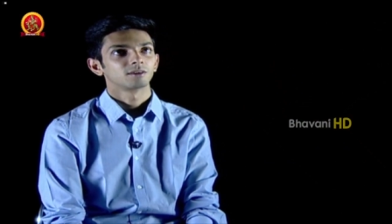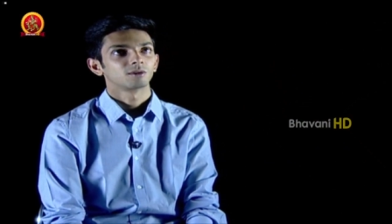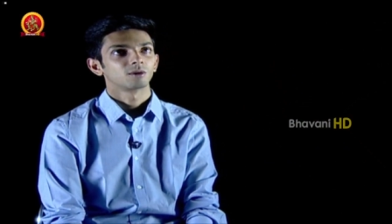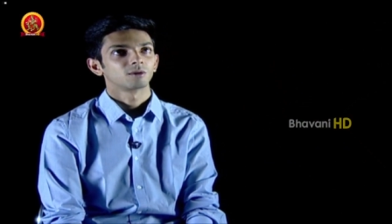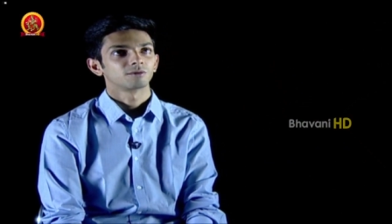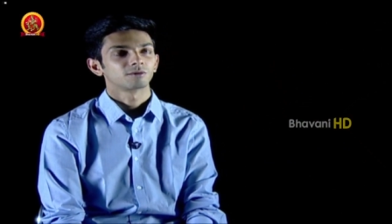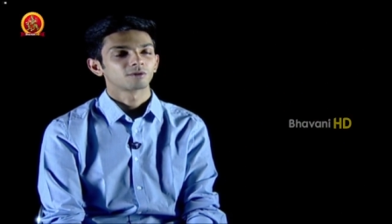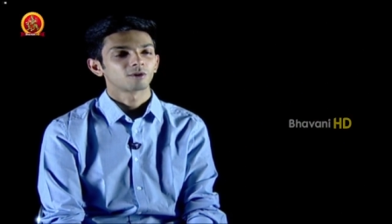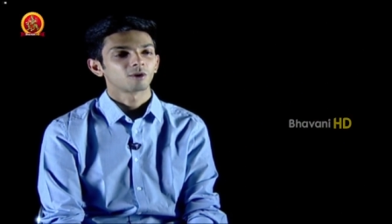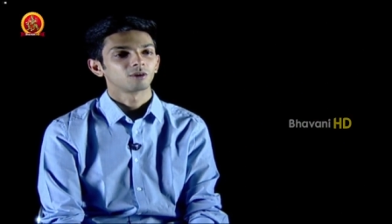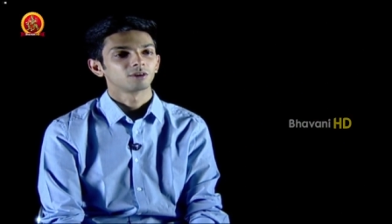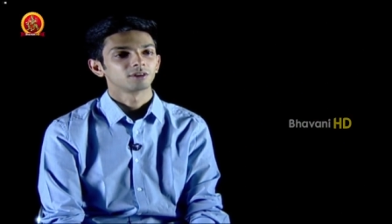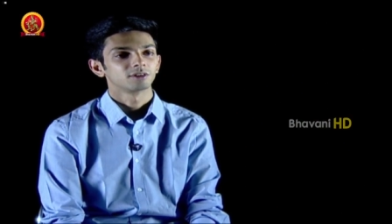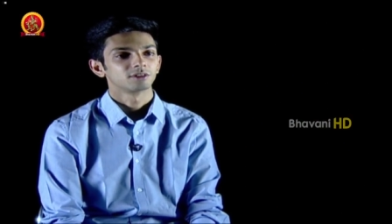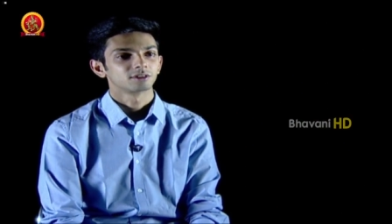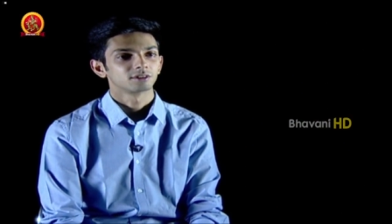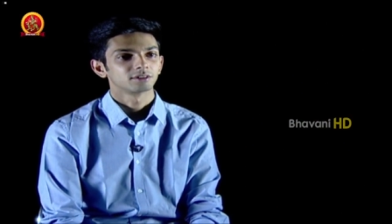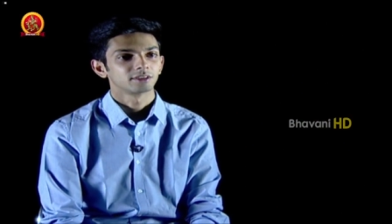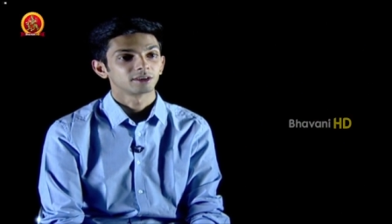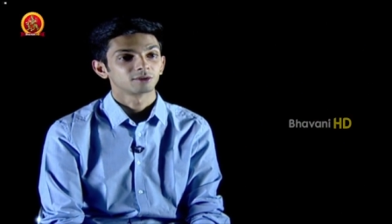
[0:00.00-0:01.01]
of
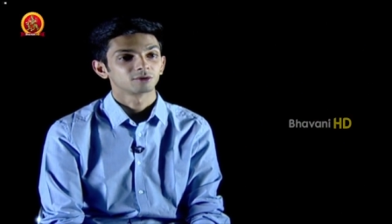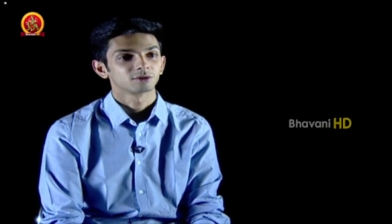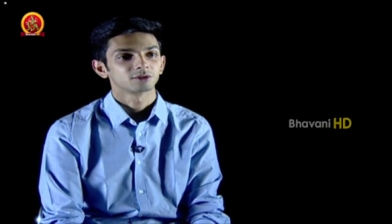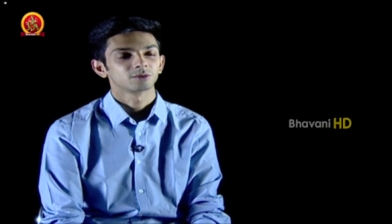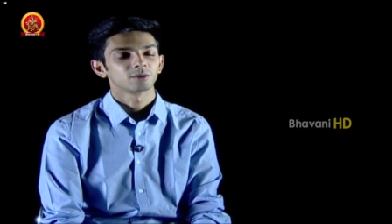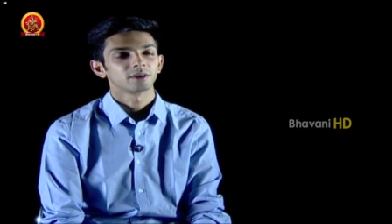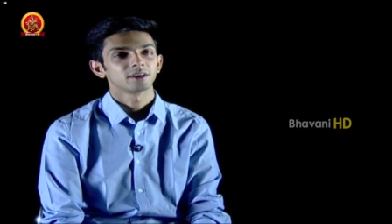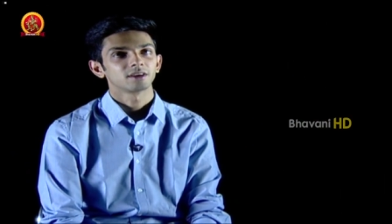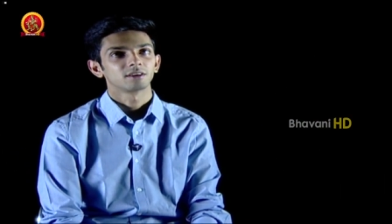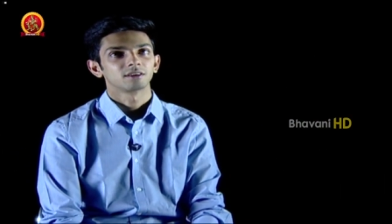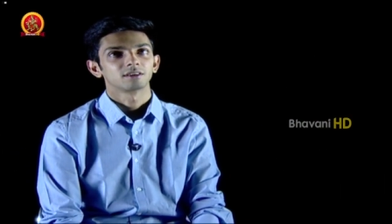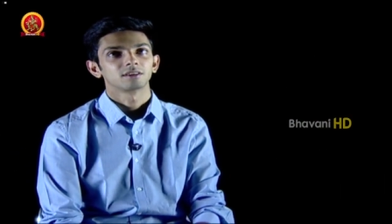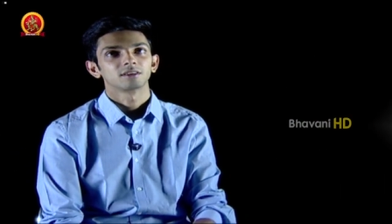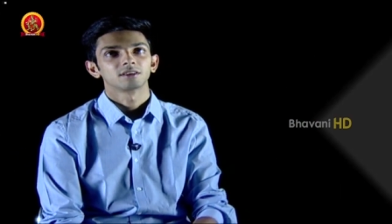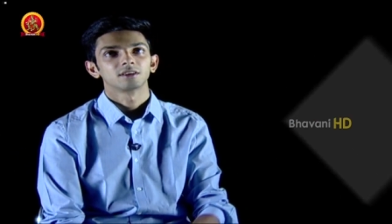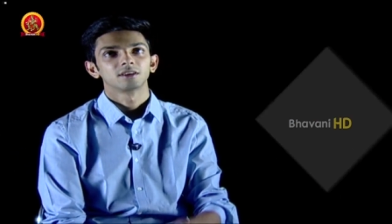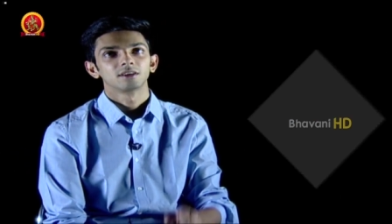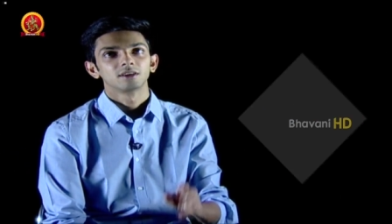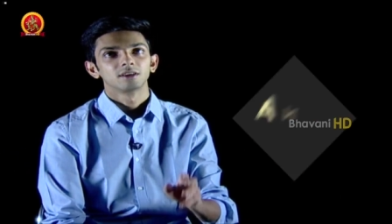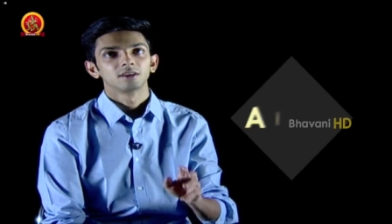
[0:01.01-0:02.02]
college, that was when
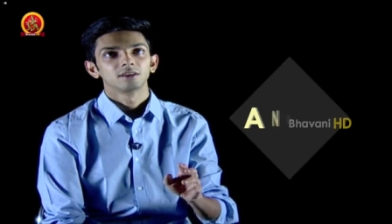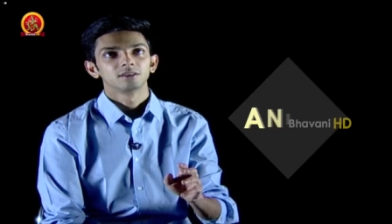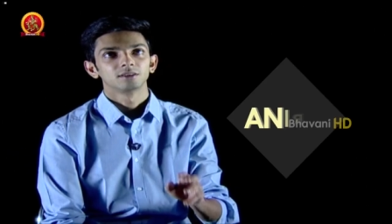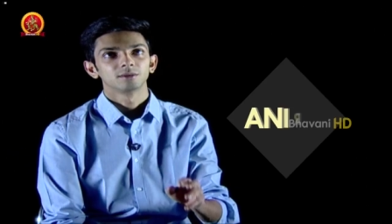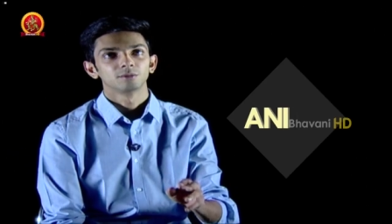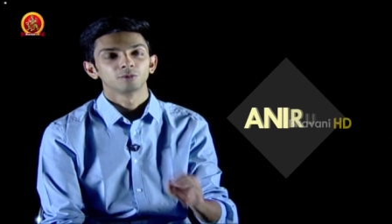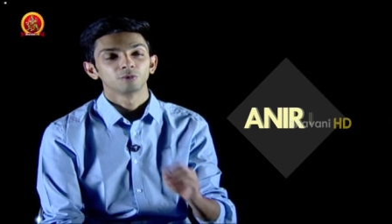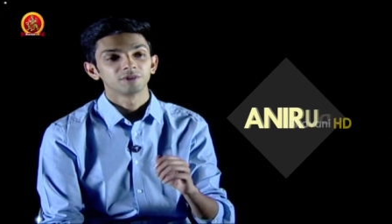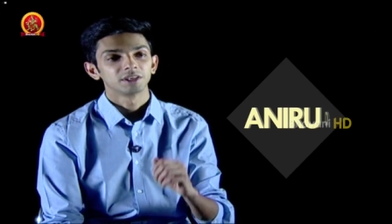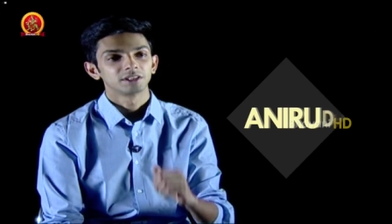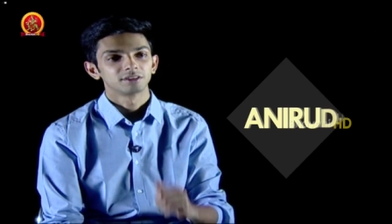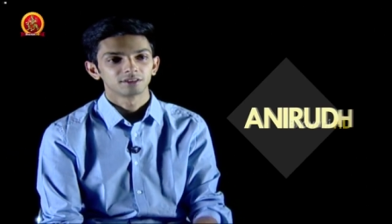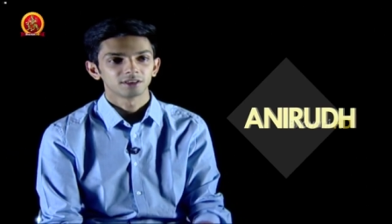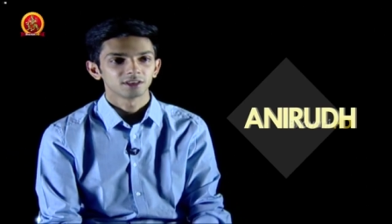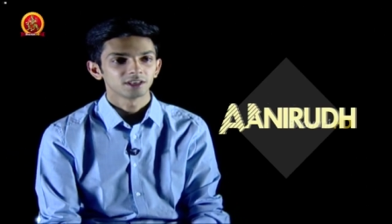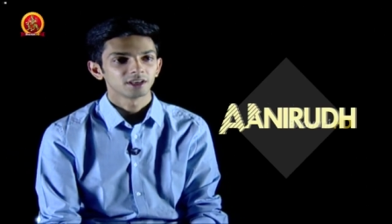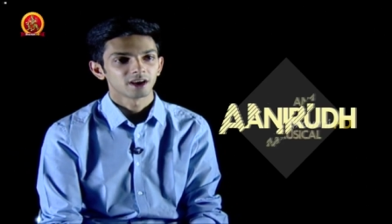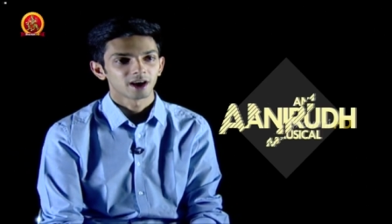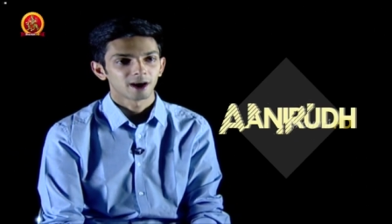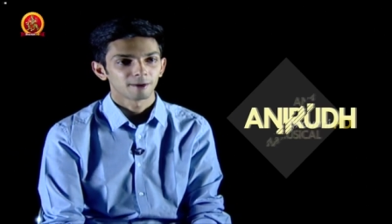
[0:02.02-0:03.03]
the movie
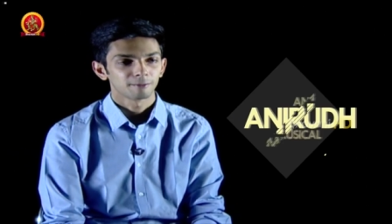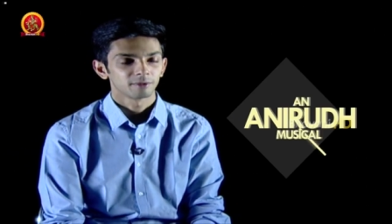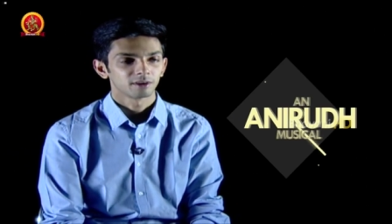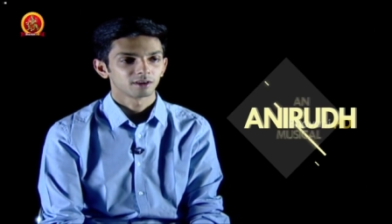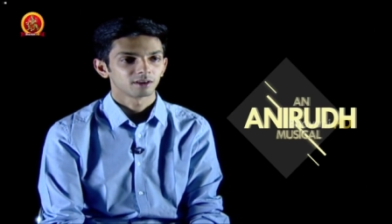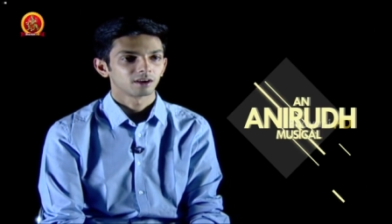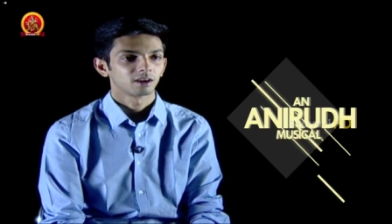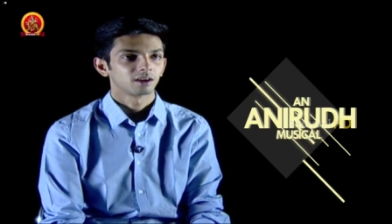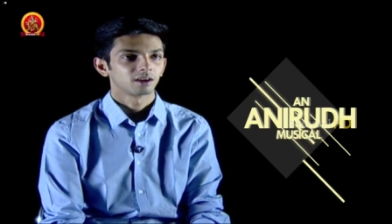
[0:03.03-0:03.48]
3 happened.